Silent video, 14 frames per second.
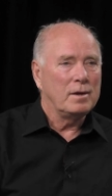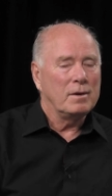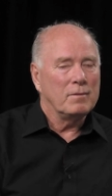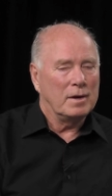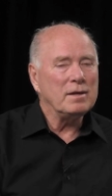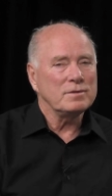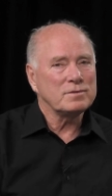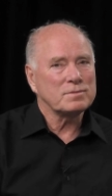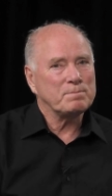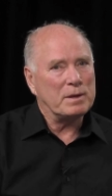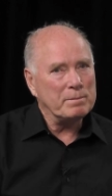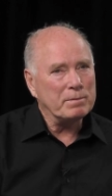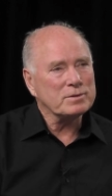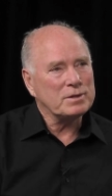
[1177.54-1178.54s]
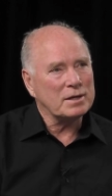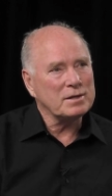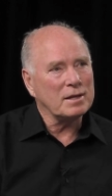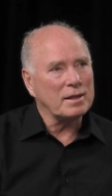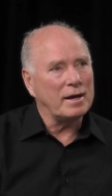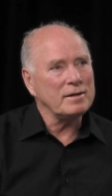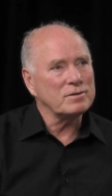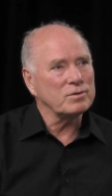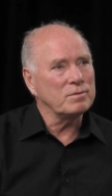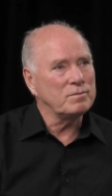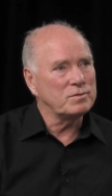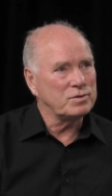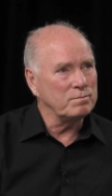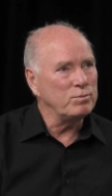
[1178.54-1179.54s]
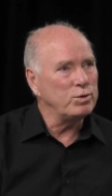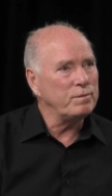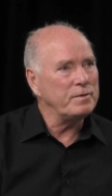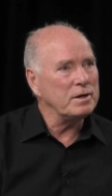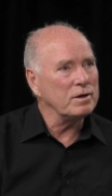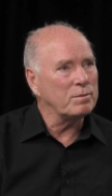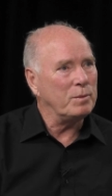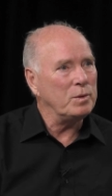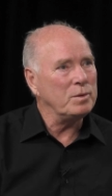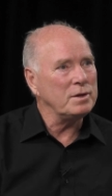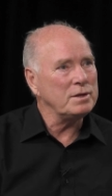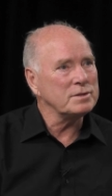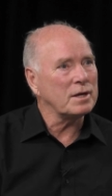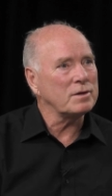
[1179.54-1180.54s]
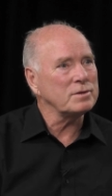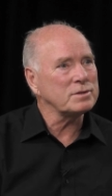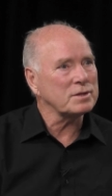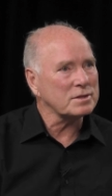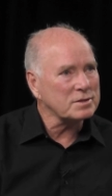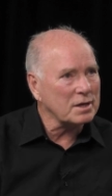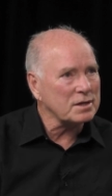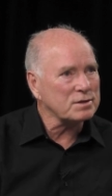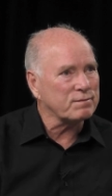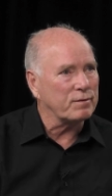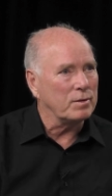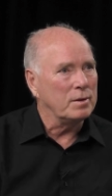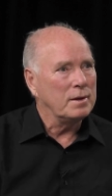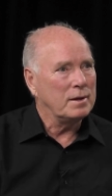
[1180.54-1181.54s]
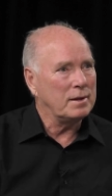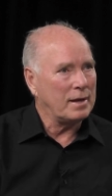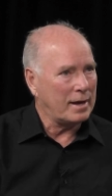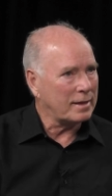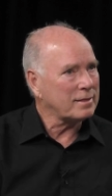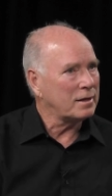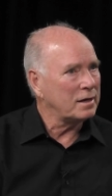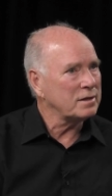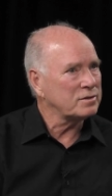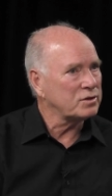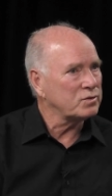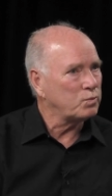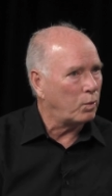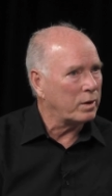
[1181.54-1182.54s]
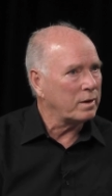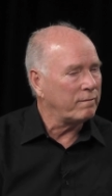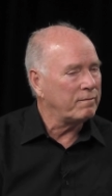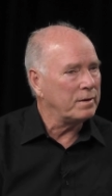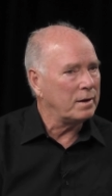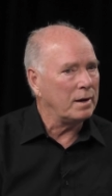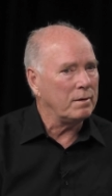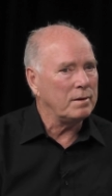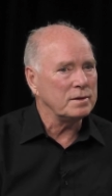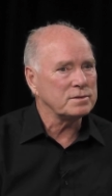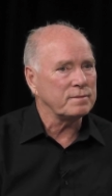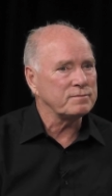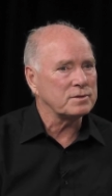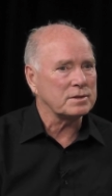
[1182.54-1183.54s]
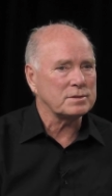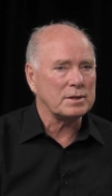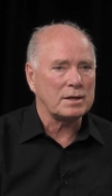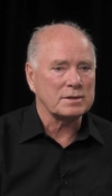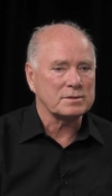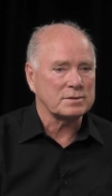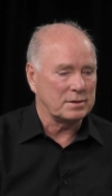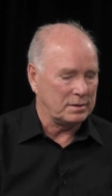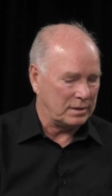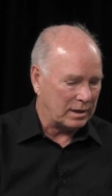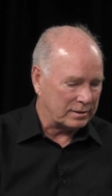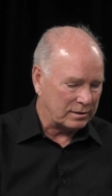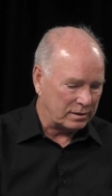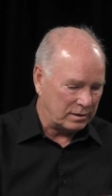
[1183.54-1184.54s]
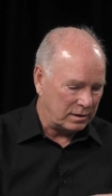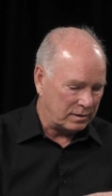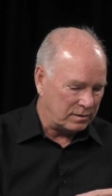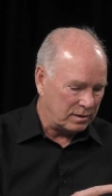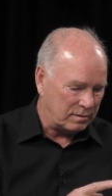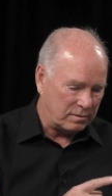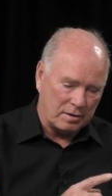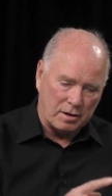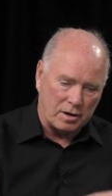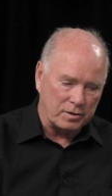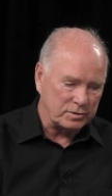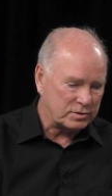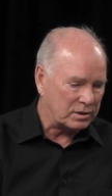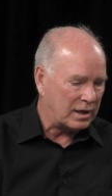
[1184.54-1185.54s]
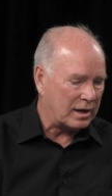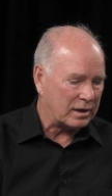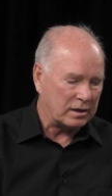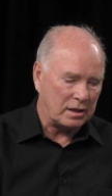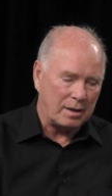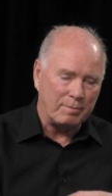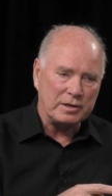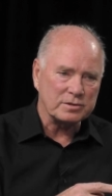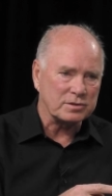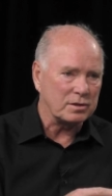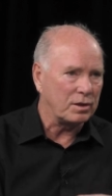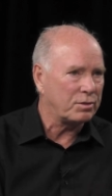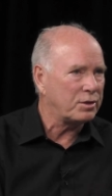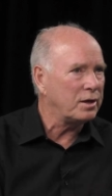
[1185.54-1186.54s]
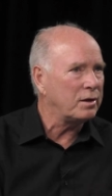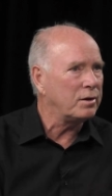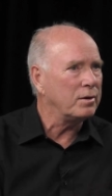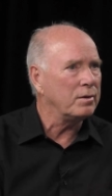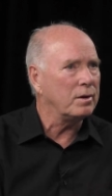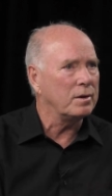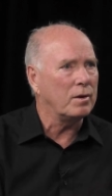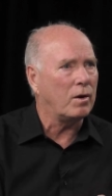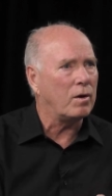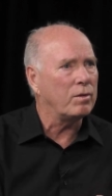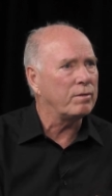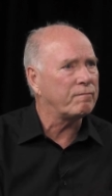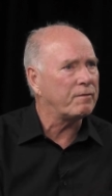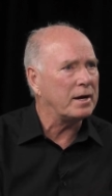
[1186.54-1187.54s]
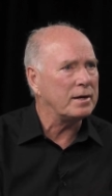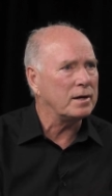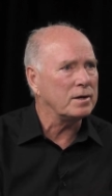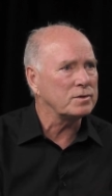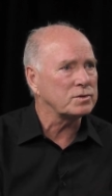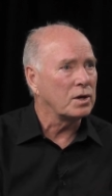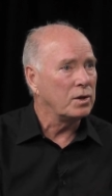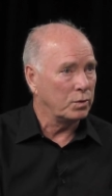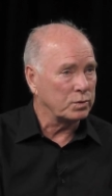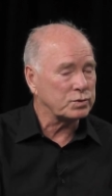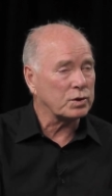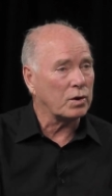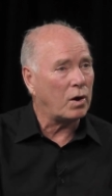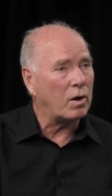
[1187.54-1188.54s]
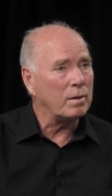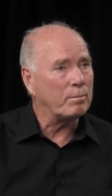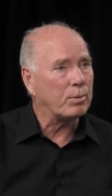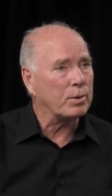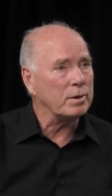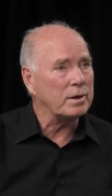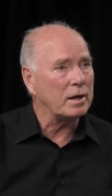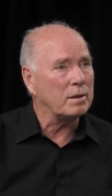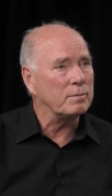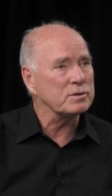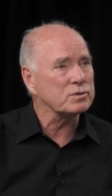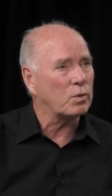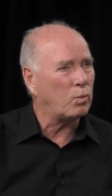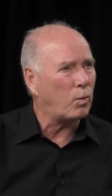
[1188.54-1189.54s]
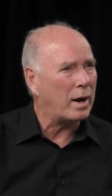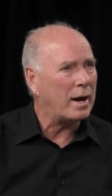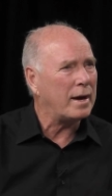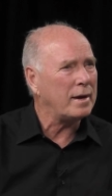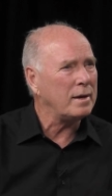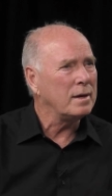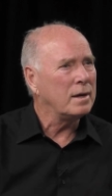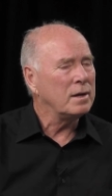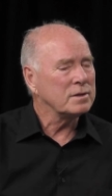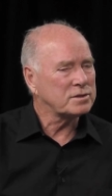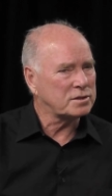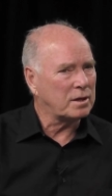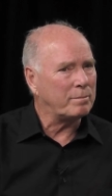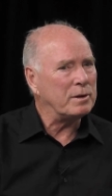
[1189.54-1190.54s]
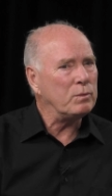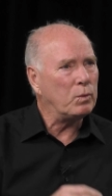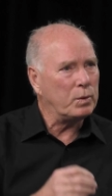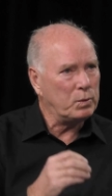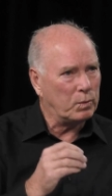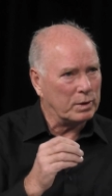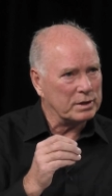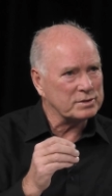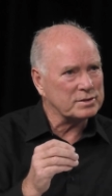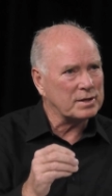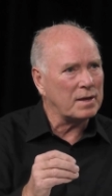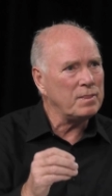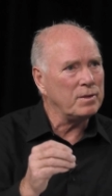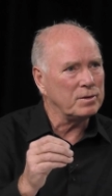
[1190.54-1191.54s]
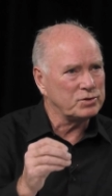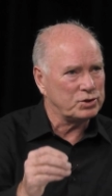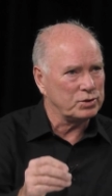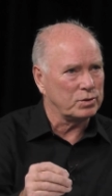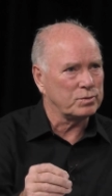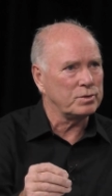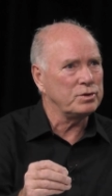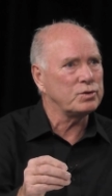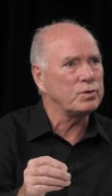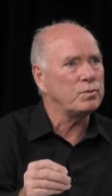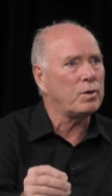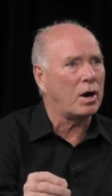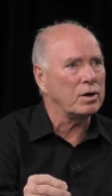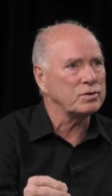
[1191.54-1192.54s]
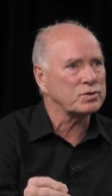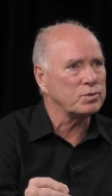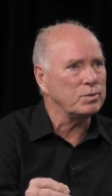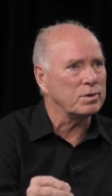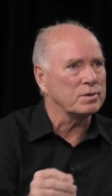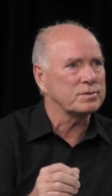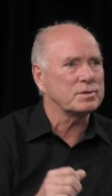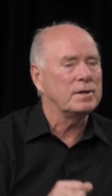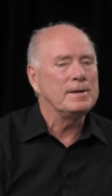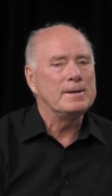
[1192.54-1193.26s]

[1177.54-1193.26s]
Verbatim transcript: Well, people tend to like to, to move into communities mm-hmm. that are successful, and athletics is one of the areas of success. Not that, and then the arts and academics and the theater and all the fine arts, those are all important elements of why somebody would want to send their children to our schools.